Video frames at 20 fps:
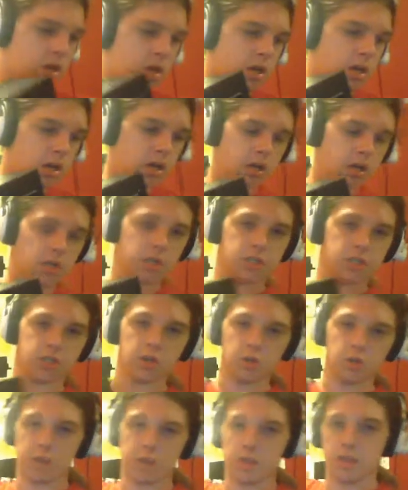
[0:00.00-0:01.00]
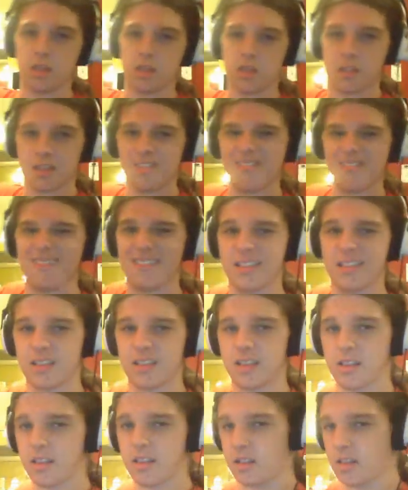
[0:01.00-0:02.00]
get this open.
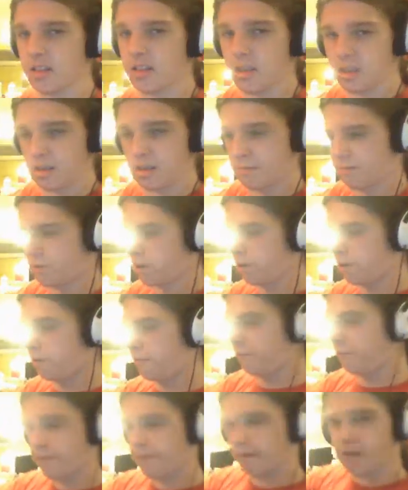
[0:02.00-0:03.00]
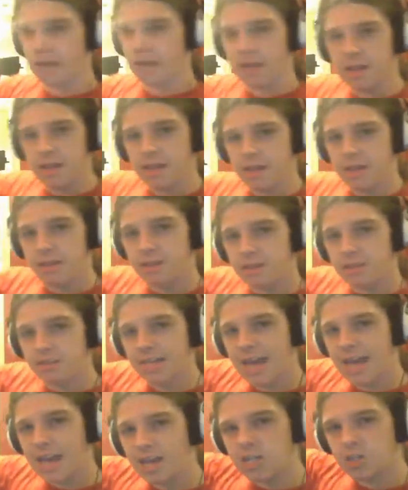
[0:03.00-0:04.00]
Proof that there's
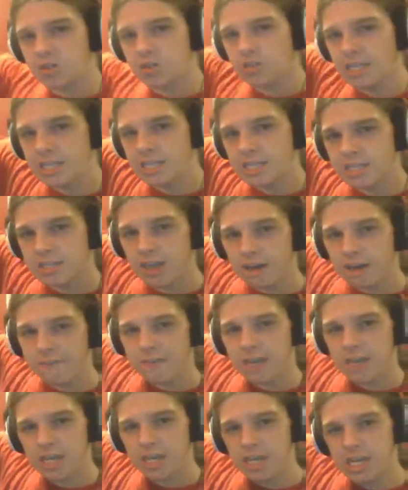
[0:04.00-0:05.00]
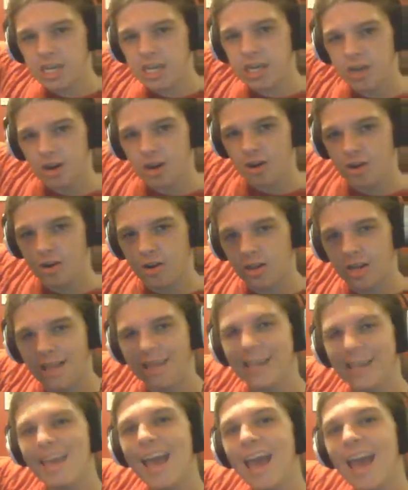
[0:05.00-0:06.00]
actually stuff in here.
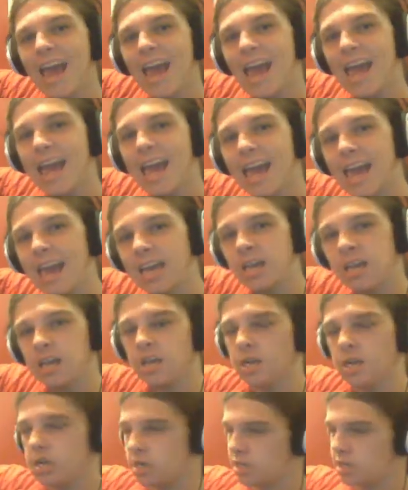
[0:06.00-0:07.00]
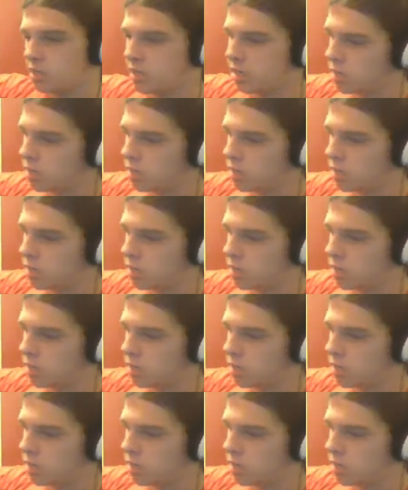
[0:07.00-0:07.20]
Yay! Now,